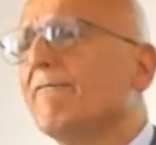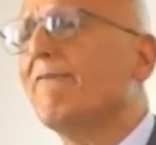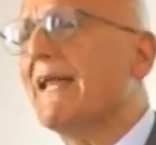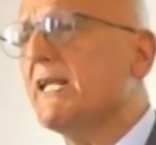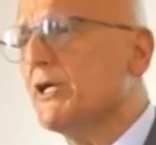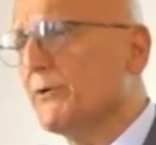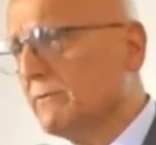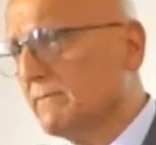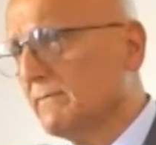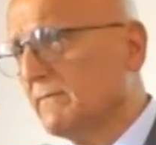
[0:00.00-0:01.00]
value,
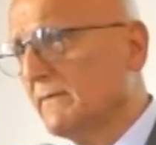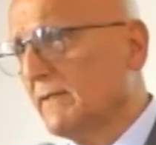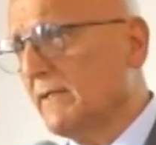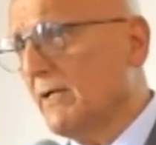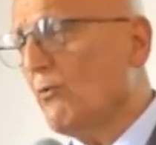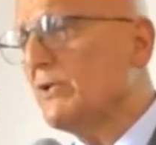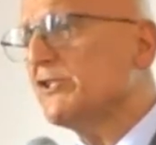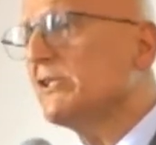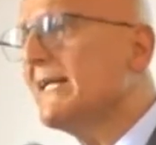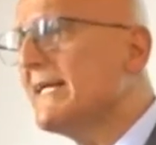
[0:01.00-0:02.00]

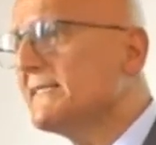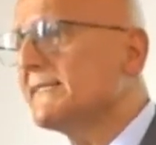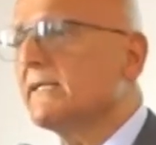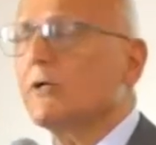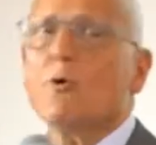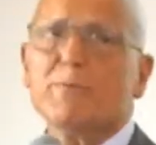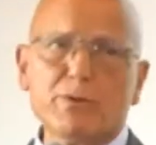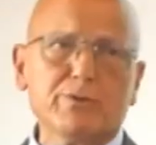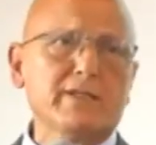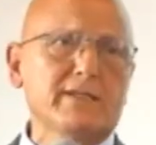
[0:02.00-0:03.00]
which leads the
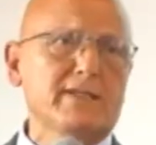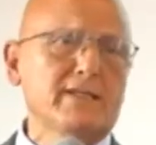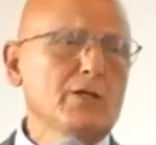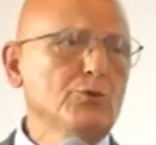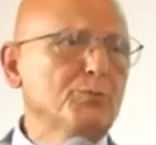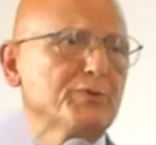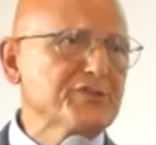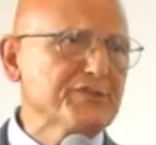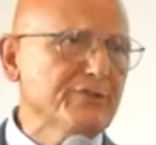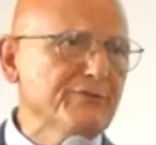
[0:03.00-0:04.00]
community to
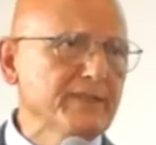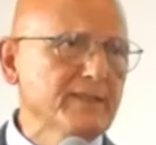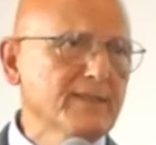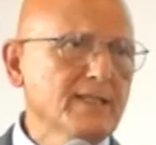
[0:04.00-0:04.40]
preserve it